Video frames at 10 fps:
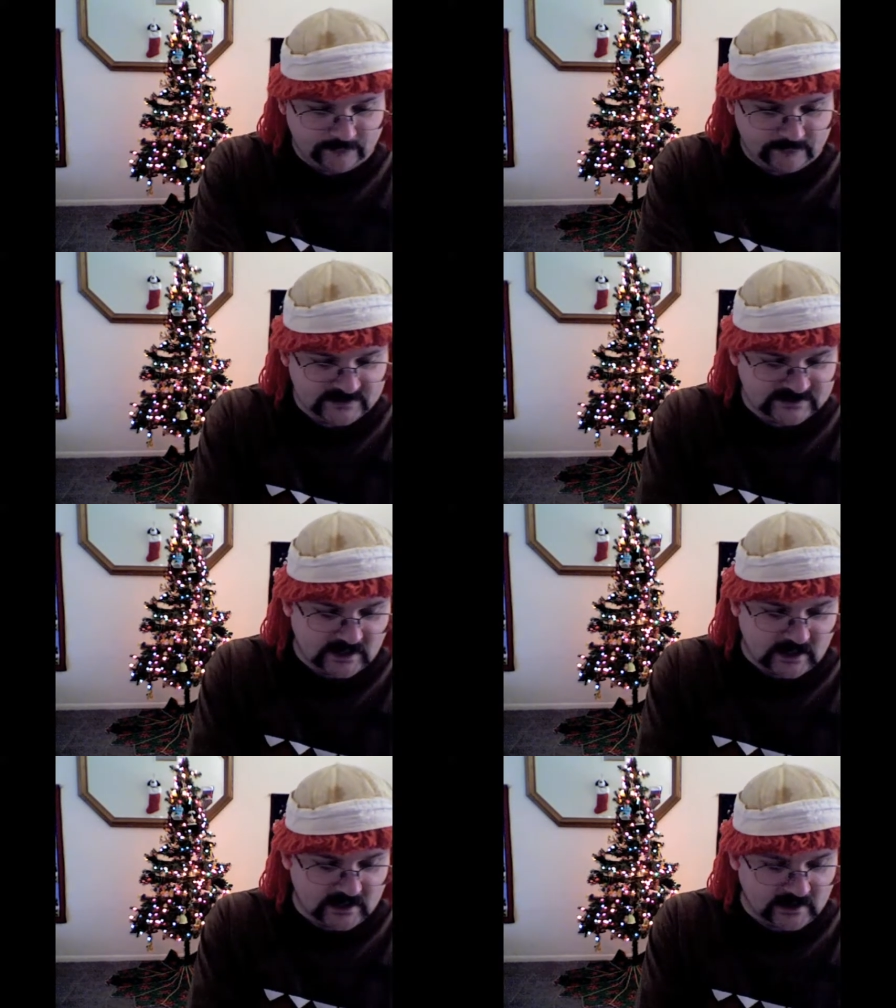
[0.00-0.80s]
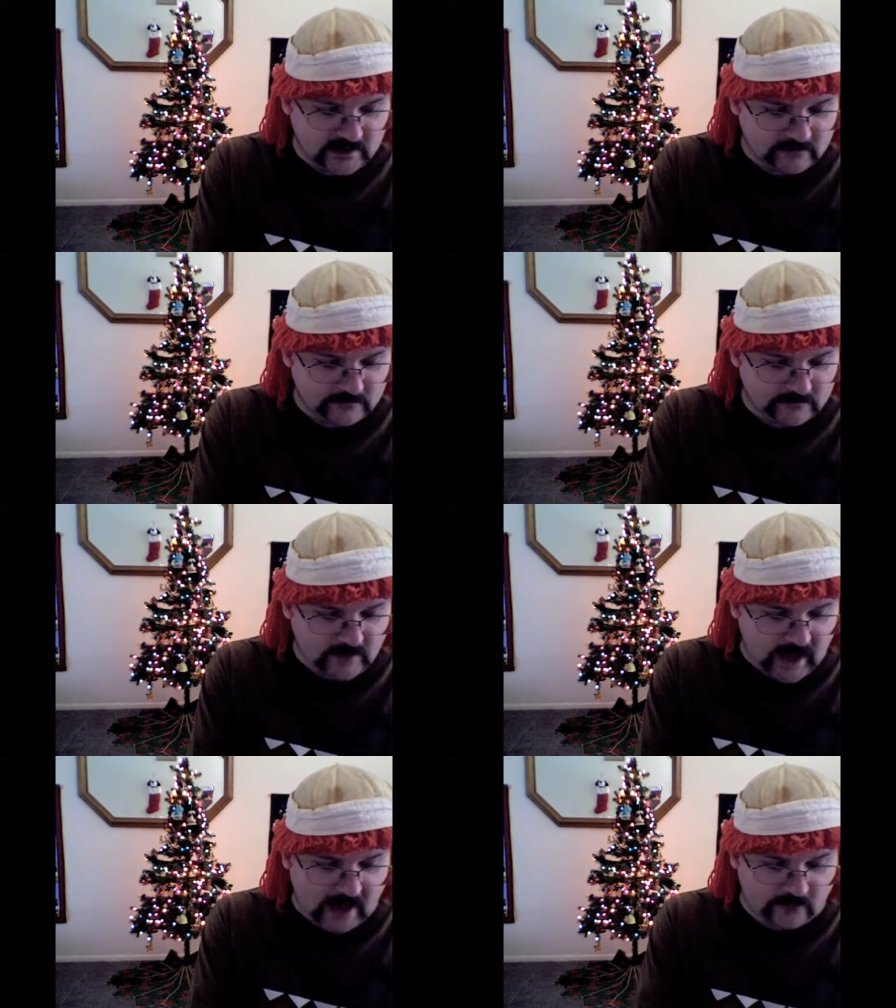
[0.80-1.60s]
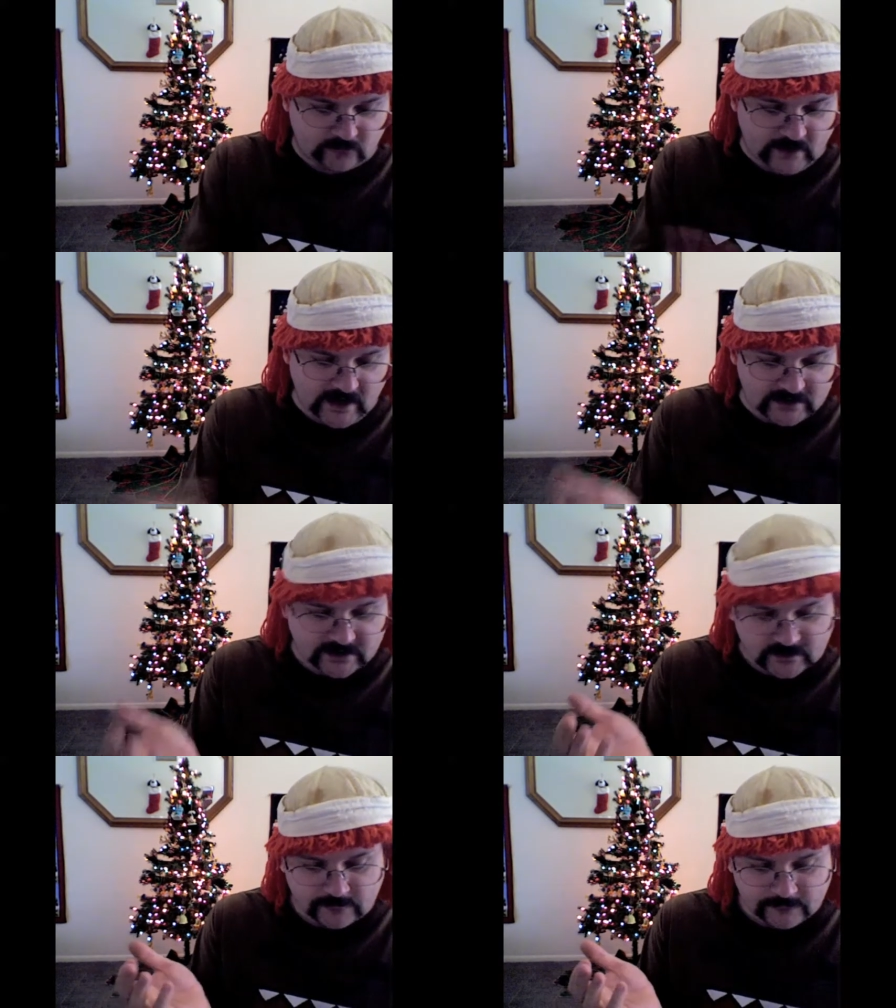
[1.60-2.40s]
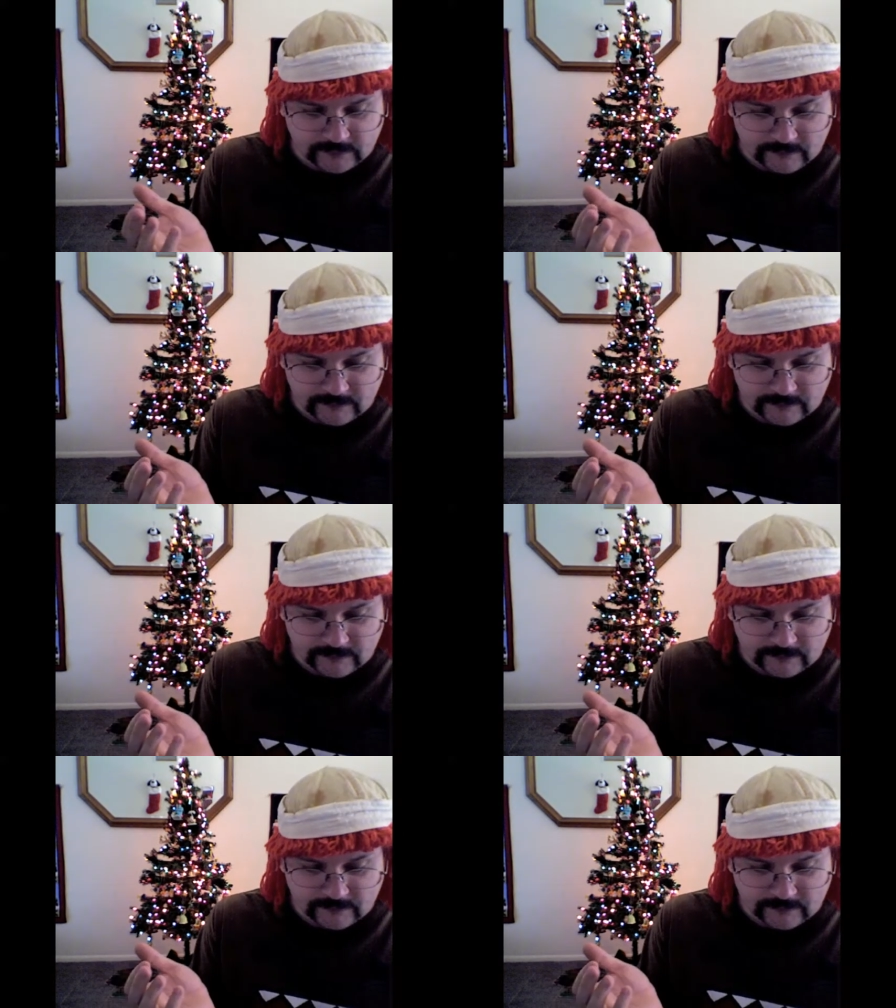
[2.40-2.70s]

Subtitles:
this guy at random,